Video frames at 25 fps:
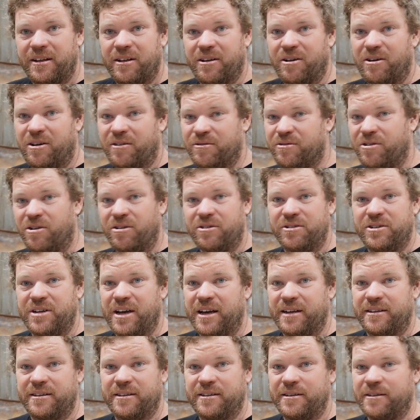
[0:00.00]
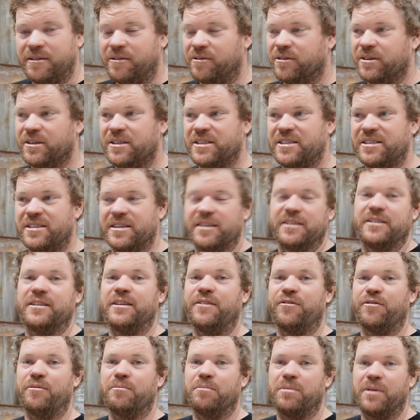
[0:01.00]
I've contacted 6
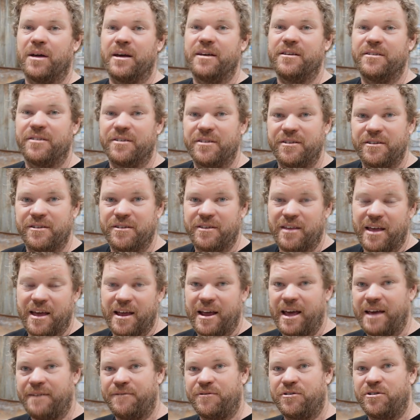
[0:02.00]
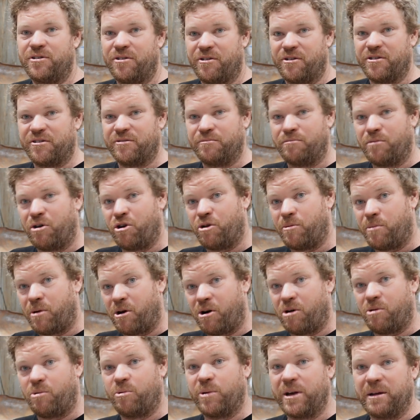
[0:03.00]
different places that advertise
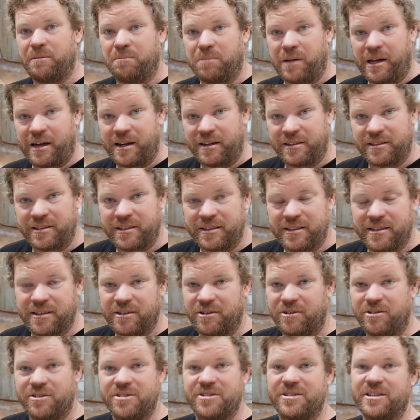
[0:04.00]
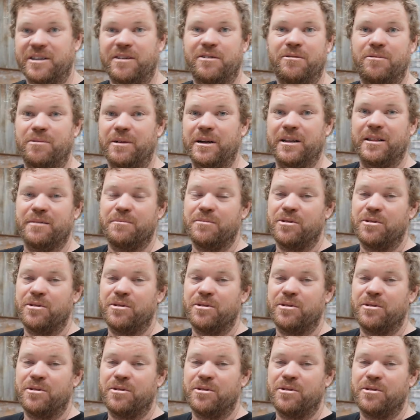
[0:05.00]
mobile wet blasting, and not a single one of them